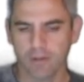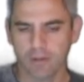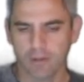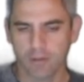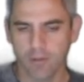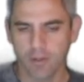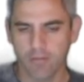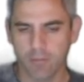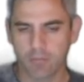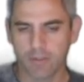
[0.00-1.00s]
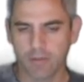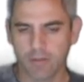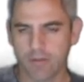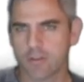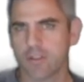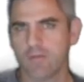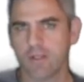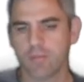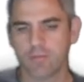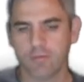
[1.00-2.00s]
you have a preloaded
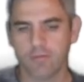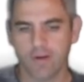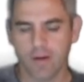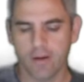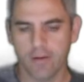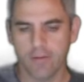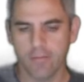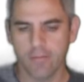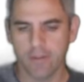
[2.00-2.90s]
certificate profile,